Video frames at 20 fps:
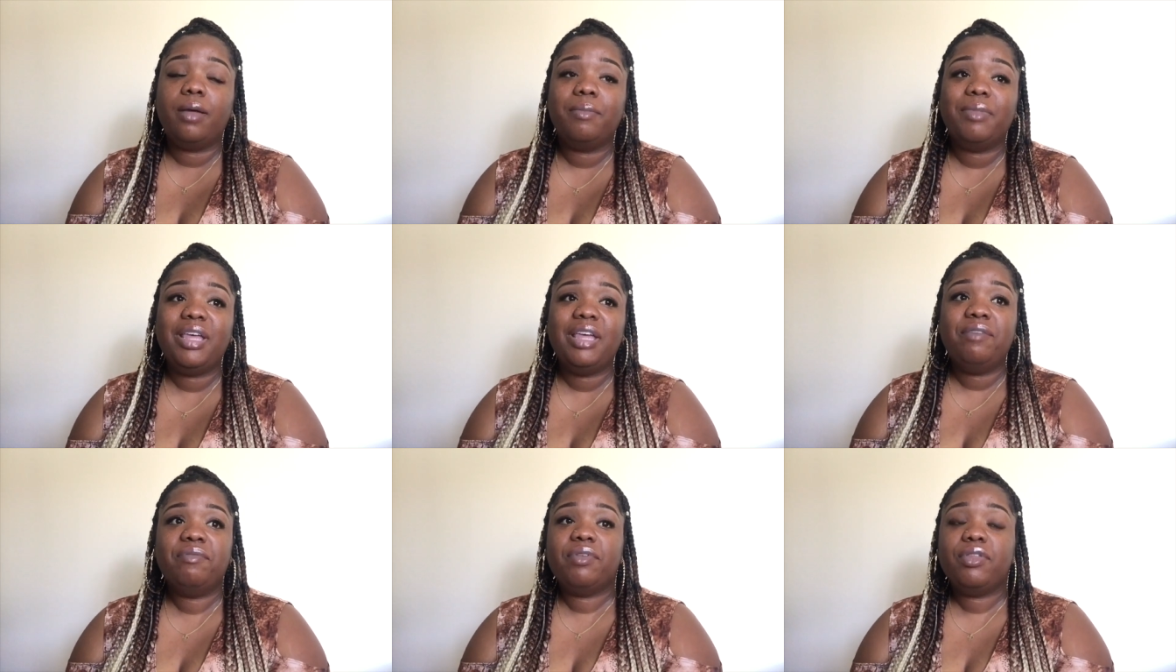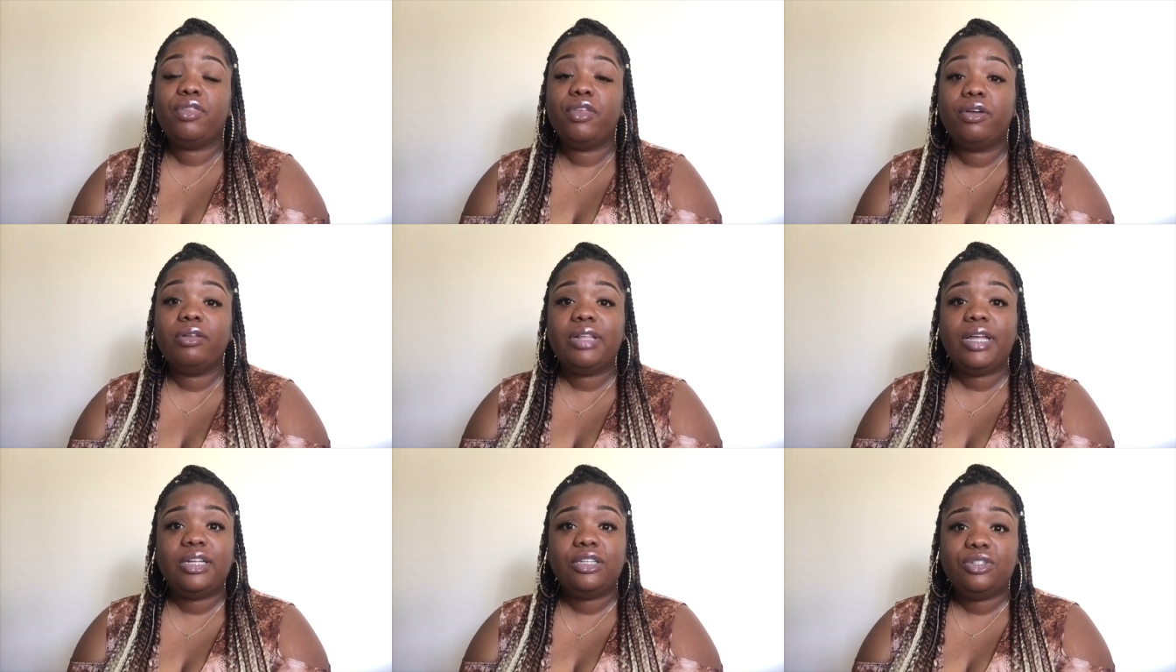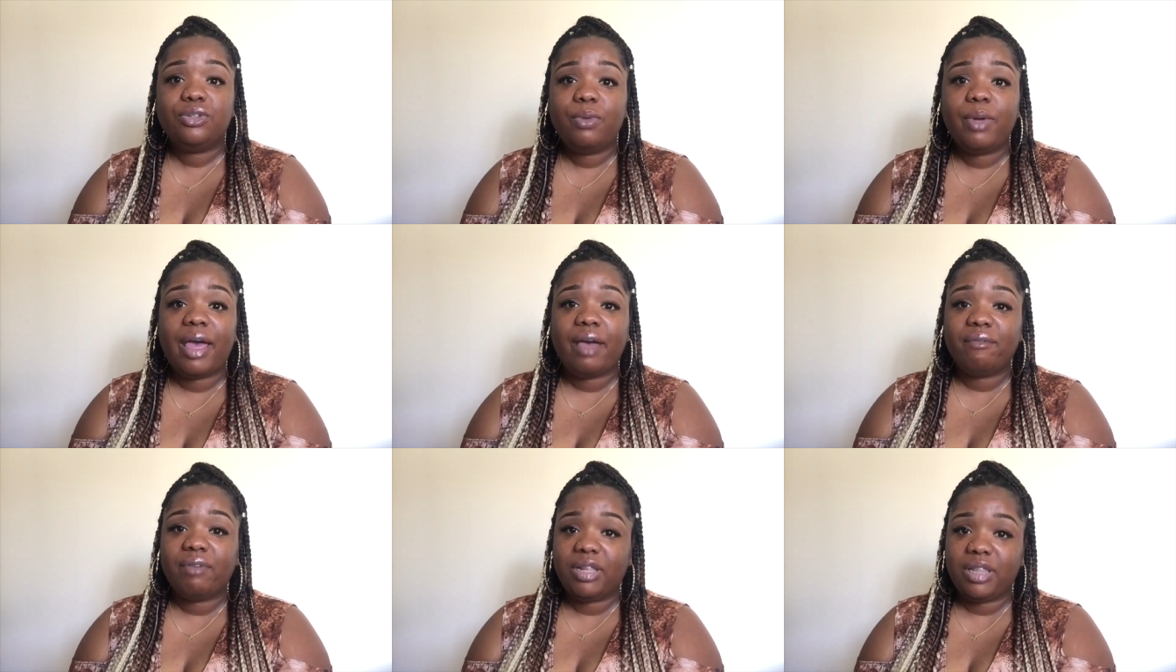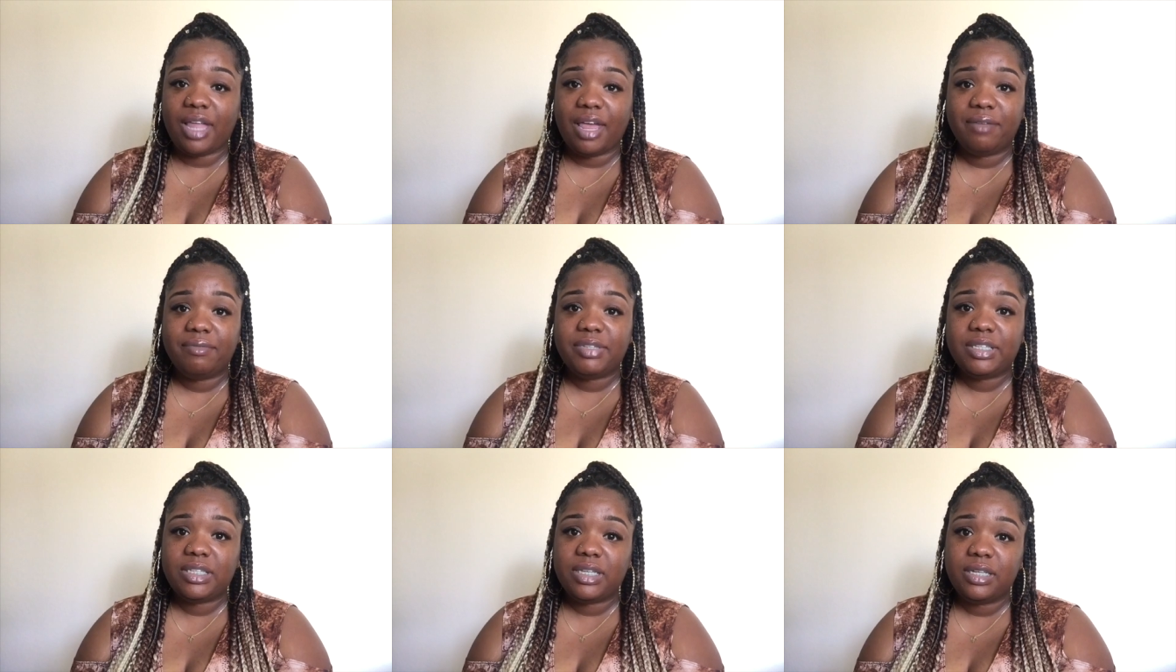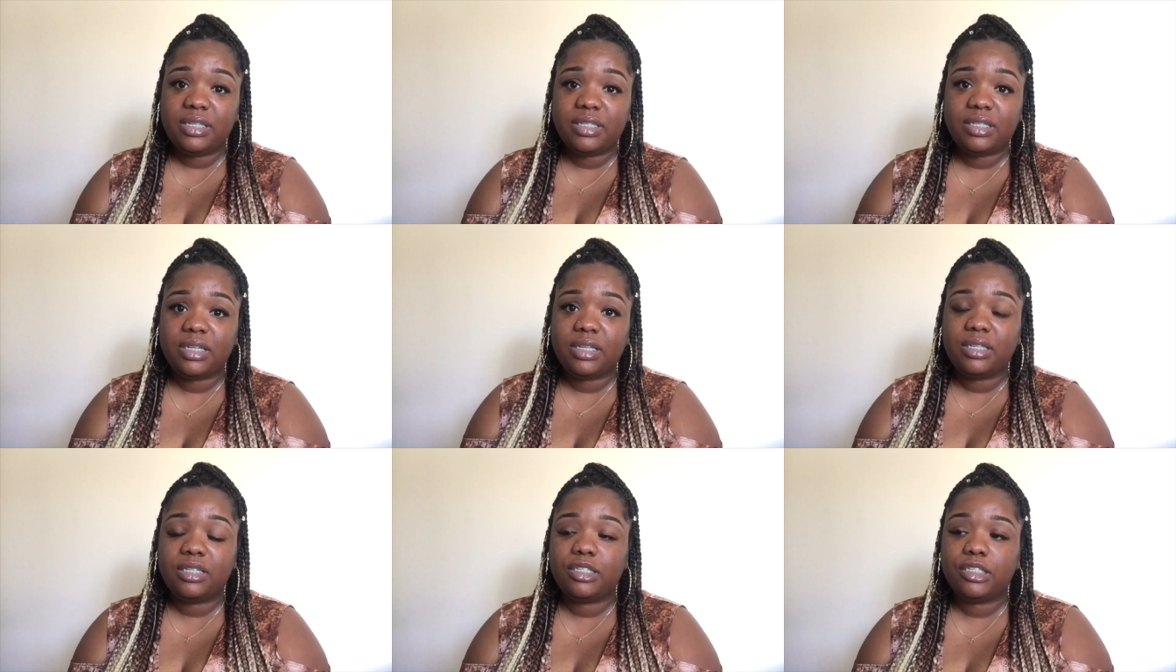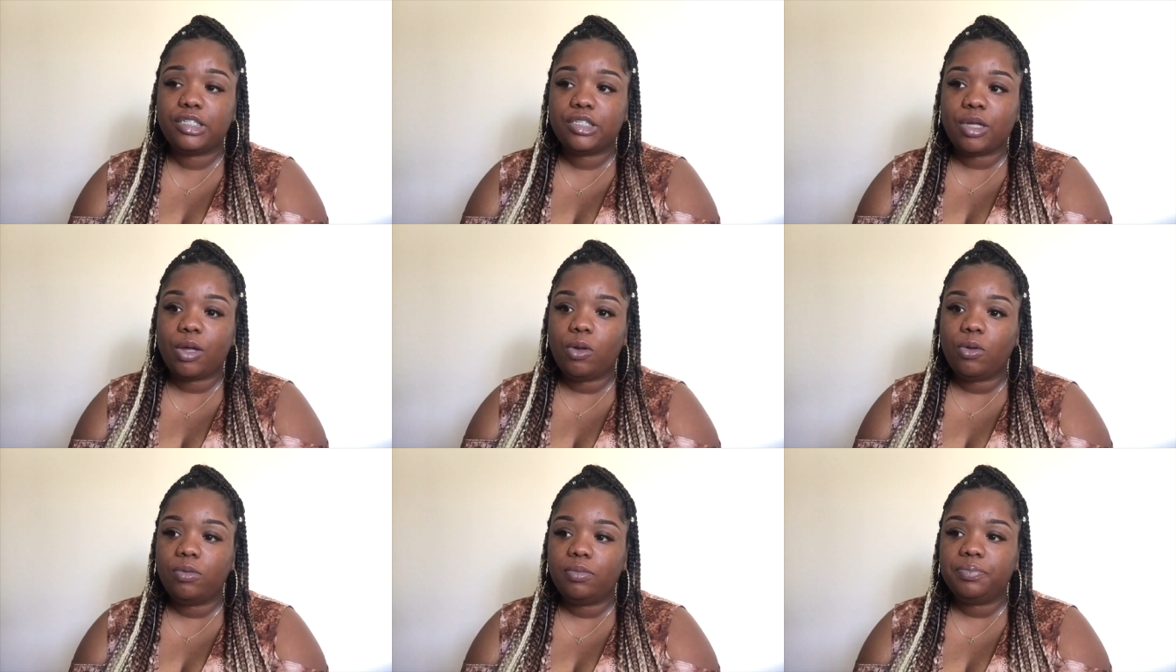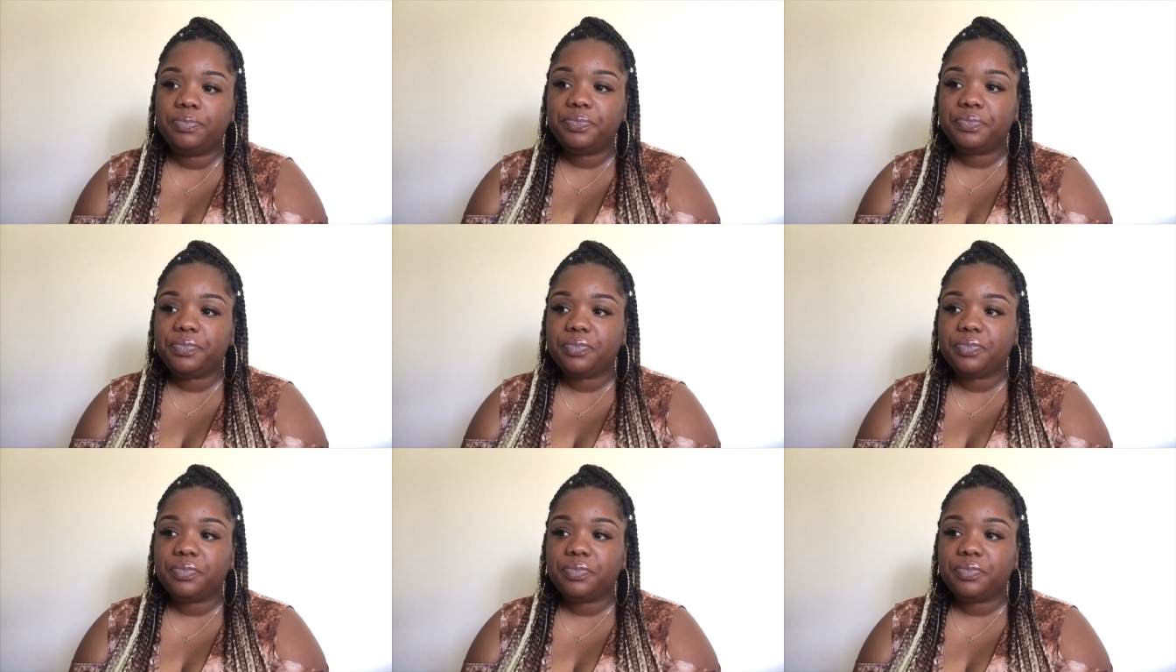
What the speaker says: even though they do have a life sentence. So